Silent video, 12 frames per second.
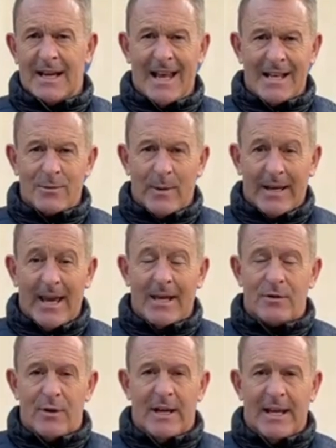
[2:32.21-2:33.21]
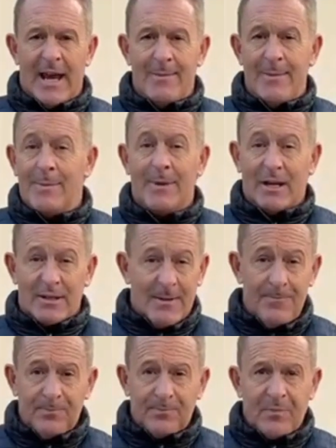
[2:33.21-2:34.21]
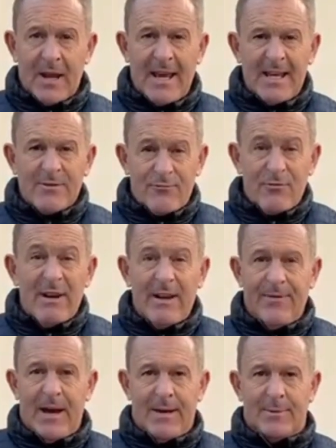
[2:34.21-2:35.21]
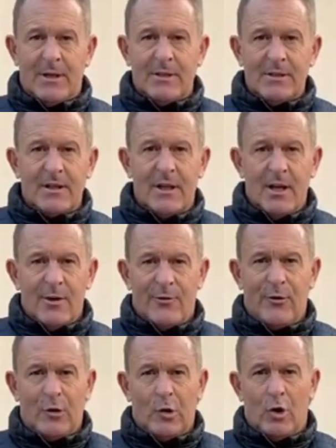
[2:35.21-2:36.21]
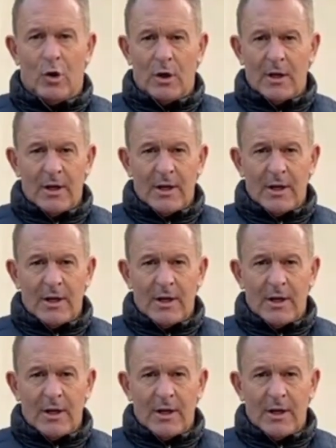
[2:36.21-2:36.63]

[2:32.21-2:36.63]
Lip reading: And that's where Keynes really came in, because he's really famous for